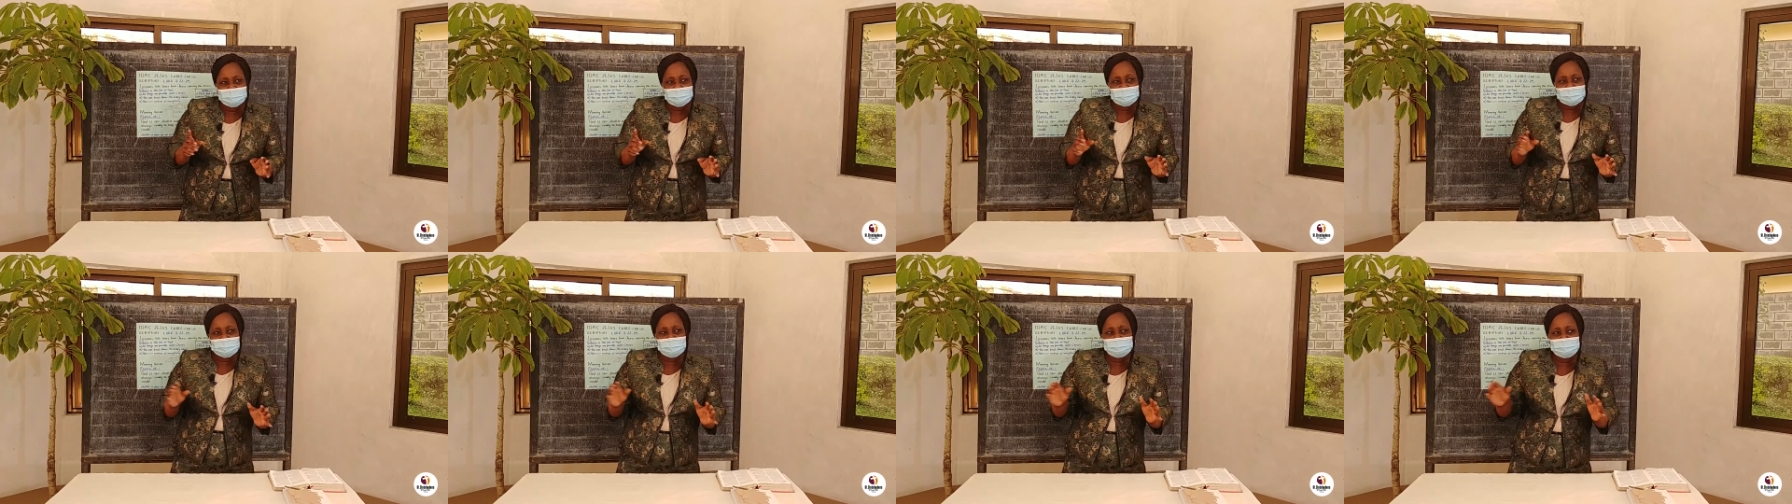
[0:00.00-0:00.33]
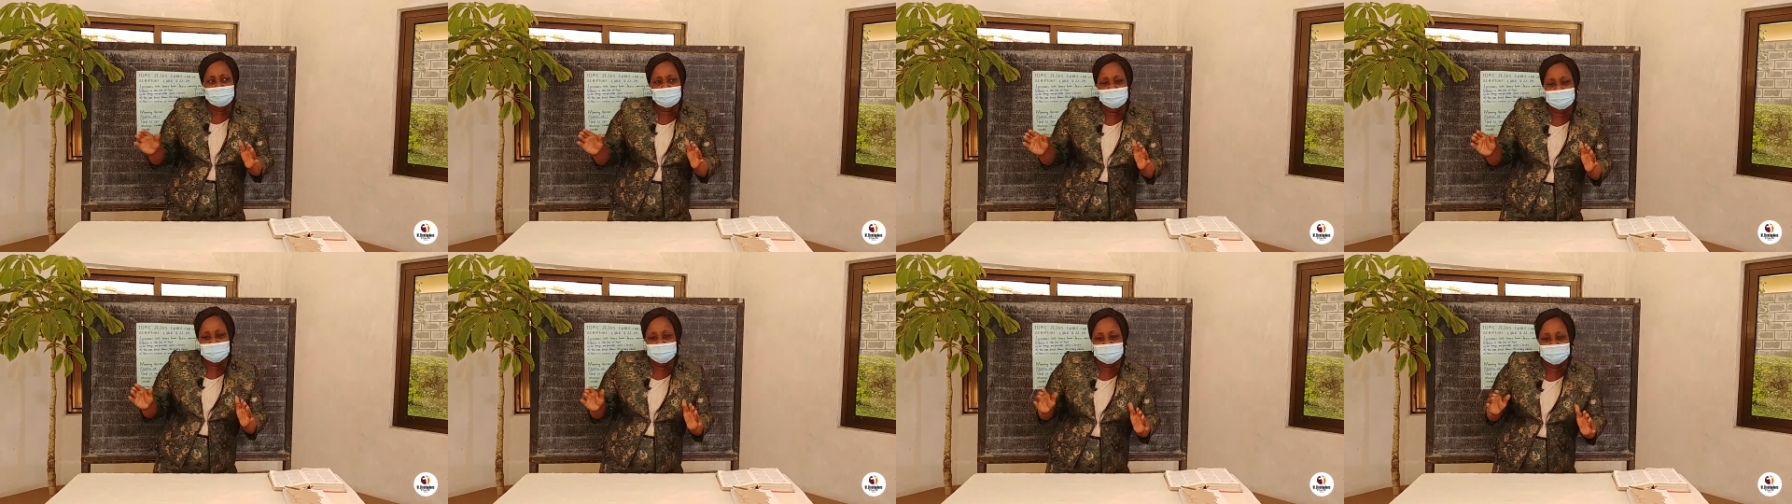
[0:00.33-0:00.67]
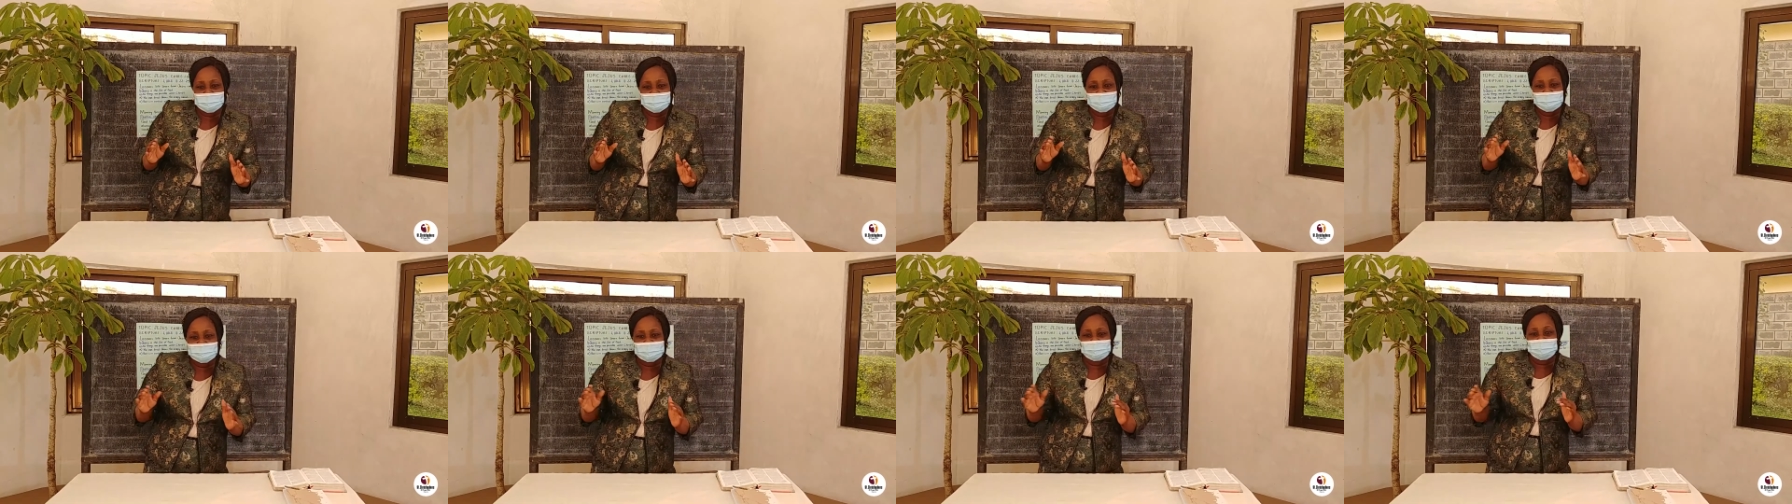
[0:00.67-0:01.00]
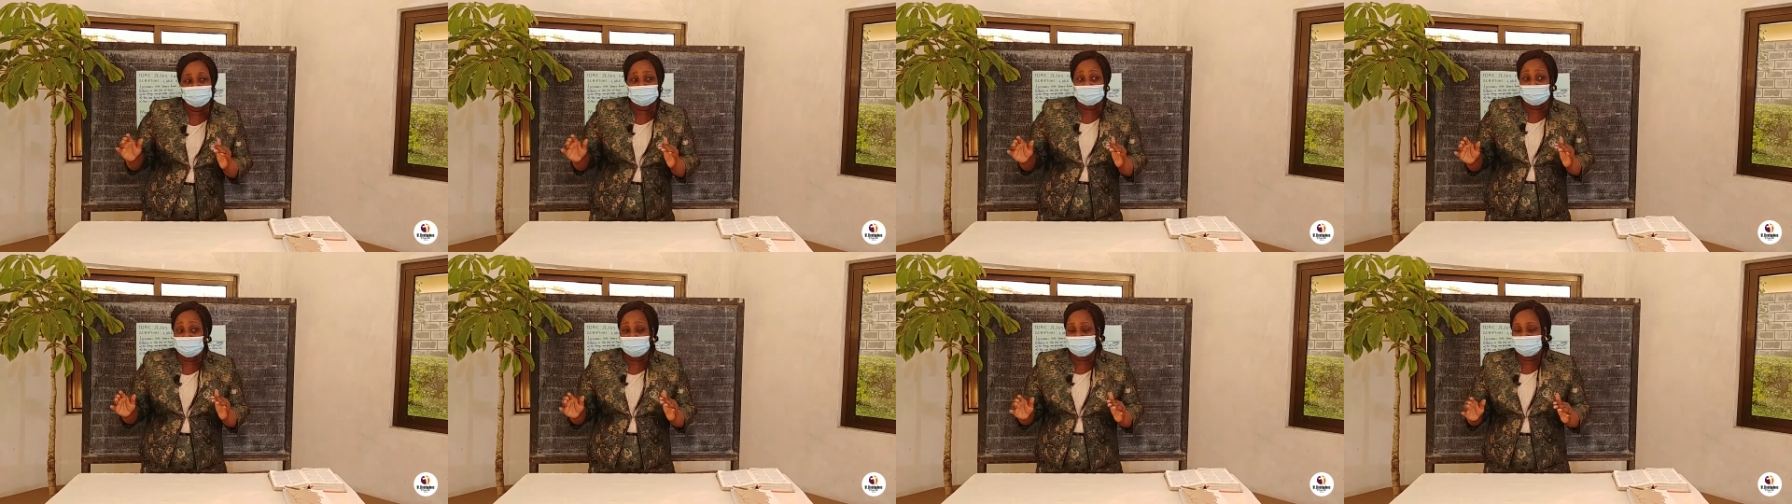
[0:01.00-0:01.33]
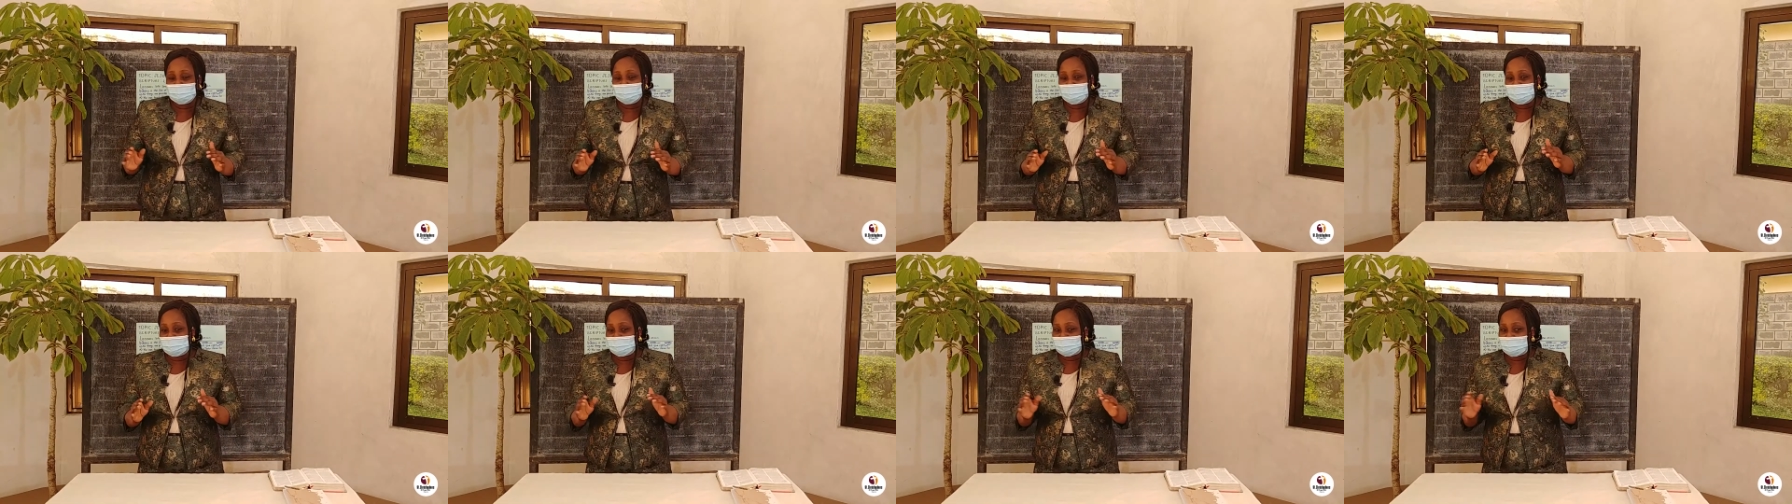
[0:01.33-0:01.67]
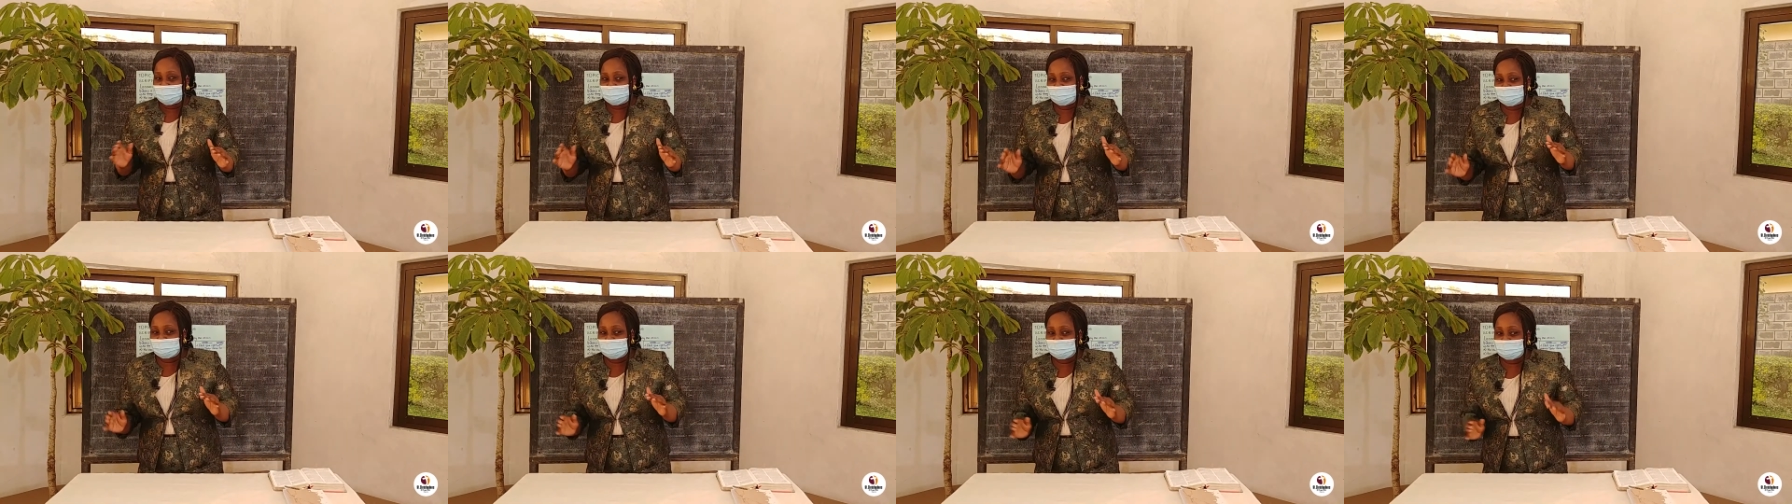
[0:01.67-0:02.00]
experiencing the storm
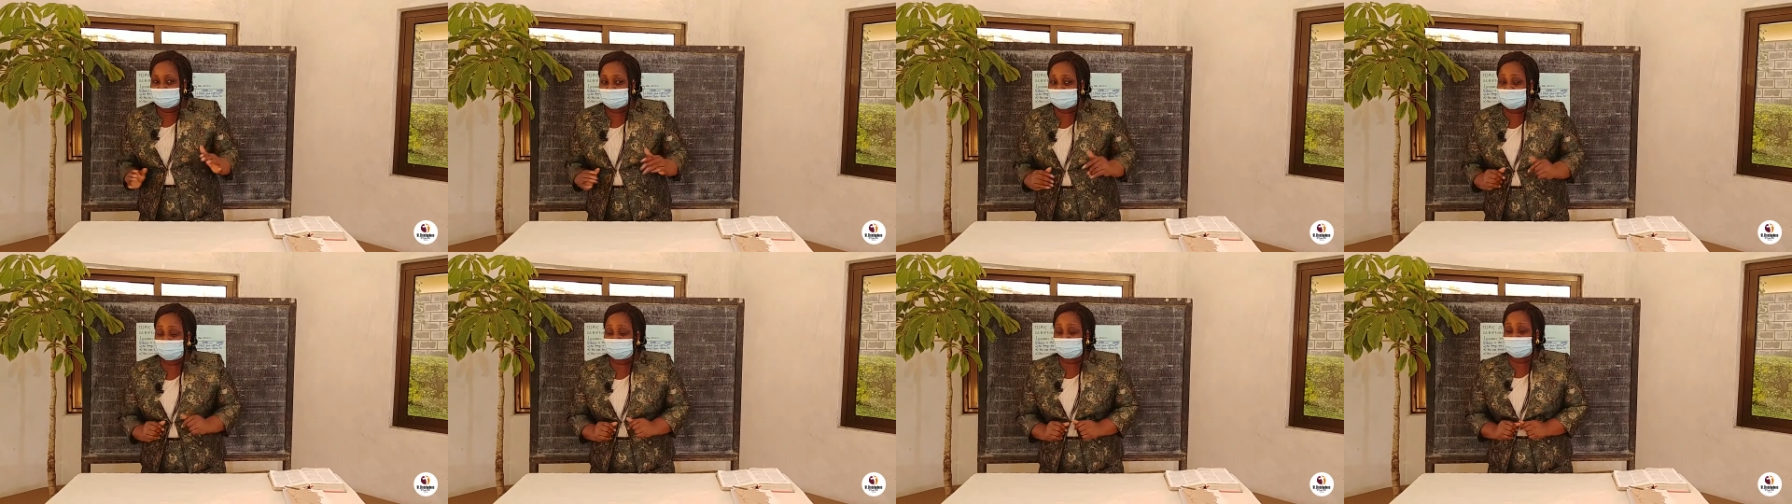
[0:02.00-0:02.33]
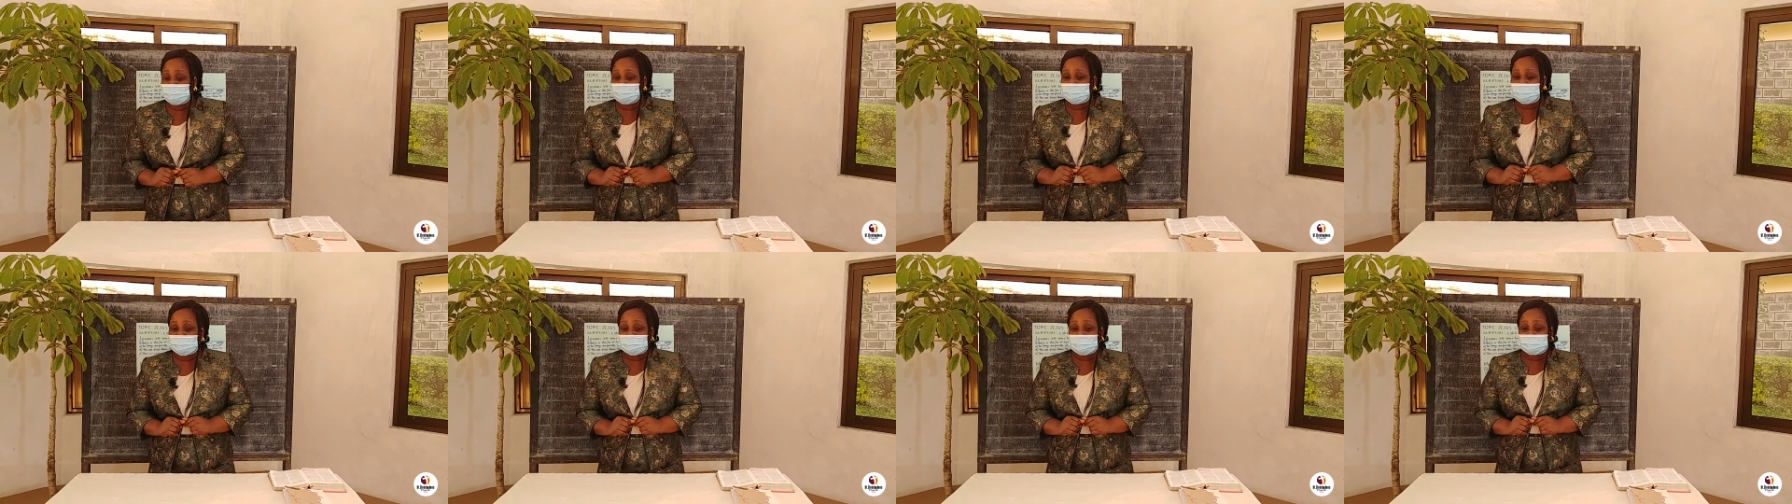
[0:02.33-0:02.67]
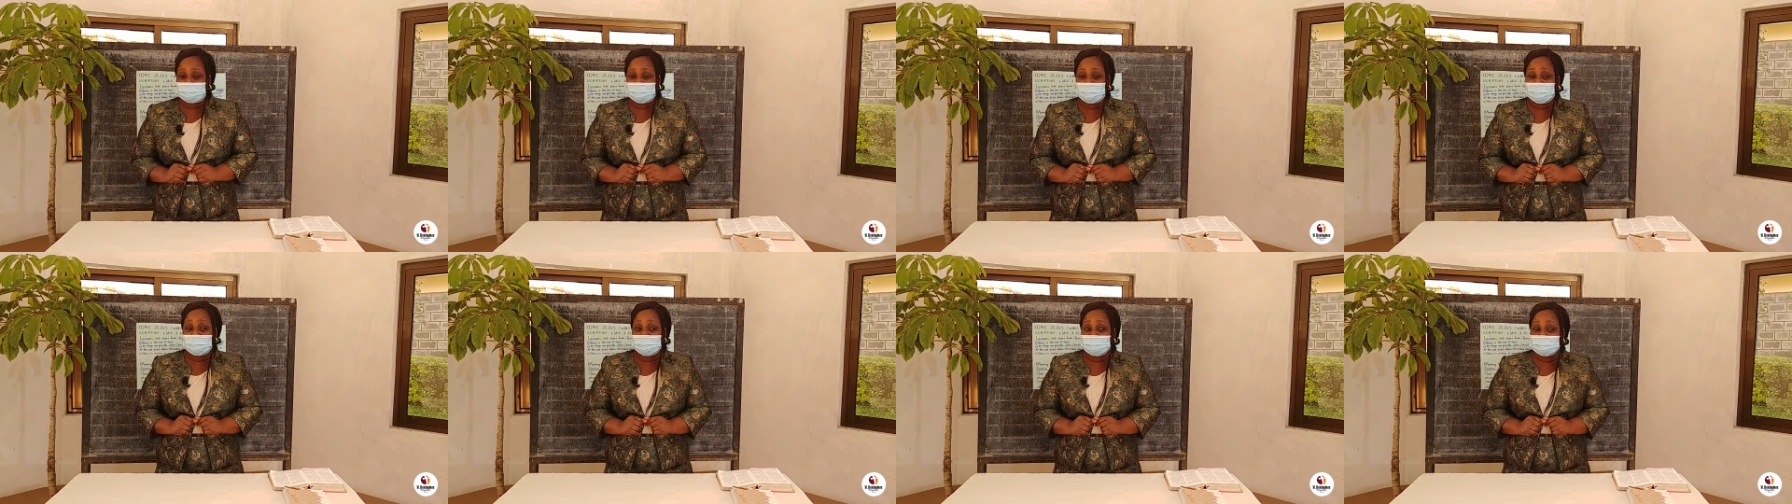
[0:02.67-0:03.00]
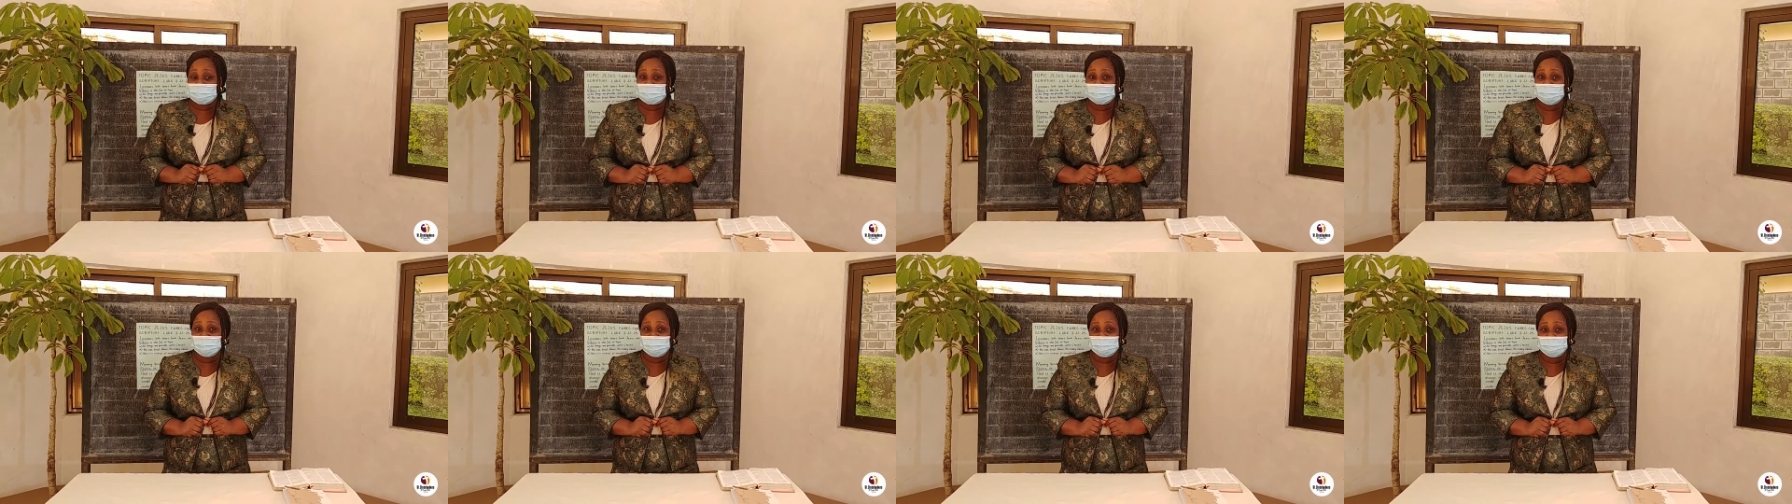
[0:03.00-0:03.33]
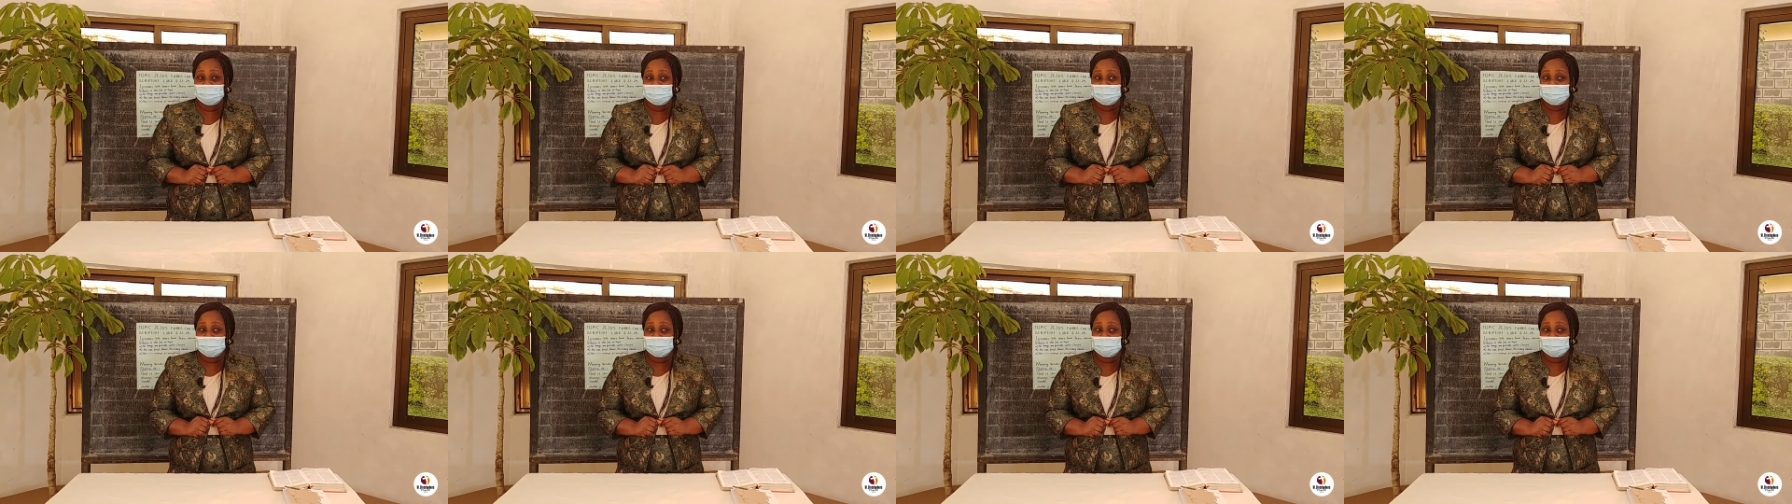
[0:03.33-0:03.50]
that these disciples were experiencing?